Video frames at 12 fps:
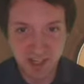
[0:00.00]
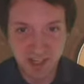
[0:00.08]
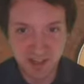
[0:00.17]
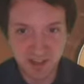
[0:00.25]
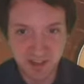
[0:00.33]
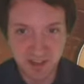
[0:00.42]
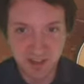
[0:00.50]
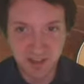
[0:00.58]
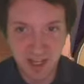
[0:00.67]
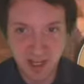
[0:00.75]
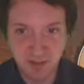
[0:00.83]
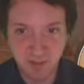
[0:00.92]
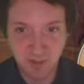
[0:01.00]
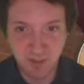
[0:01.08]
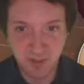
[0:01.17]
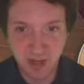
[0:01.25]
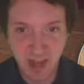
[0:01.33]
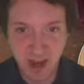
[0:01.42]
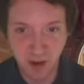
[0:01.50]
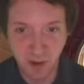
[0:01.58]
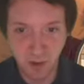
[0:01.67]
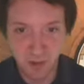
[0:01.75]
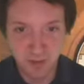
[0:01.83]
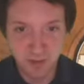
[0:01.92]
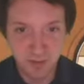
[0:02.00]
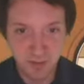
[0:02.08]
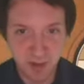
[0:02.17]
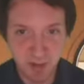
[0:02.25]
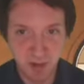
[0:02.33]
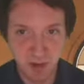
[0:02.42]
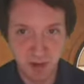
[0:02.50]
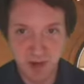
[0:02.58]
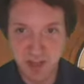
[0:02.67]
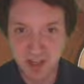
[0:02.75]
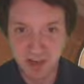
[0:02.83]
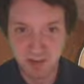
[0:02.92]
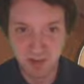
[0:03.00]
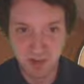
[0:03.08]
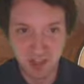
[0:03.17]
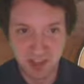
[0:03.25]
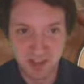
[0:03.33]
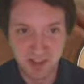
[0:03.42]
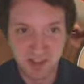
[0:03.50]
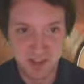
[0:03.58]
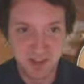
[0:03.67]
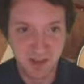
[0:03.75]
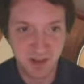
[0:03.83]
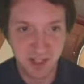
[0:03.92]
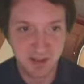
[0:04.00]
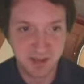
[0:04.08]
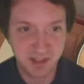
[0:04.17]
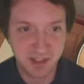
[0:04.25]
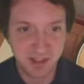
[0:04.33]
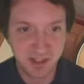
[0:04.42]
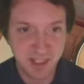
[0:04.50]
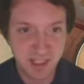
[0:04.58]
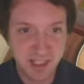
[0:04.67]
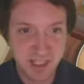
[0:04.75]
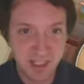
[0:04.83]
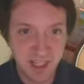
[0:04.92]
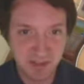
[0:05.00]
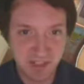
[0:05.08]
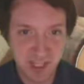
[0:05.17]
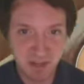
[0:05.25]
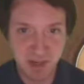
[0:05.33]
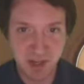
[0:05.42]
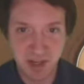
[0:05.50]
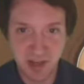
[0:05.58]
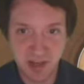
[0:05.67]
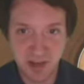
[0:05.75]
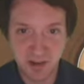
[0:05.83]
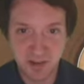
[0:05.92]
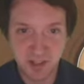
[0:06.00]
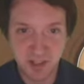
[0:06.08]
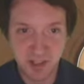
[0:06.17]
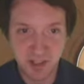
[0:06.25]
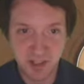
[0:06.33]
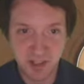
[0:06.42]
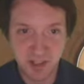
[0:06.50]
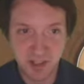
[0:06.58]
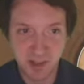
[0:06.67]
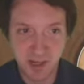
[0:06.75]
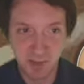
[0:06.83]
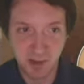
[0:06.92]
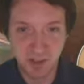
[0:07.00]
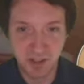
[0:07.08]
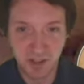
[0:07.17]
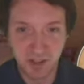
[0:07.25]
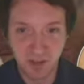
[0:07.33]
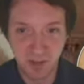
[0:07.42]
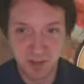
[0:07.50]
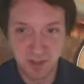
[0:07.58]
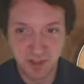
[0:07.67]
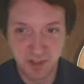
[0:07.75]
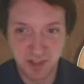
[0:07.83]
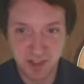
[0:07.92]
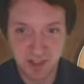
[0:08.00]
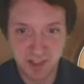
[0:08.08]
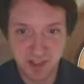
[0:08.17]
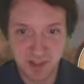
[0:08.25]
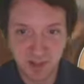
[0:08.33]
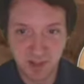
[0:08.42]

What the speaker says: and now people are in different places, so I'll have to keep an eye out. I will talk to you people in a second. I'm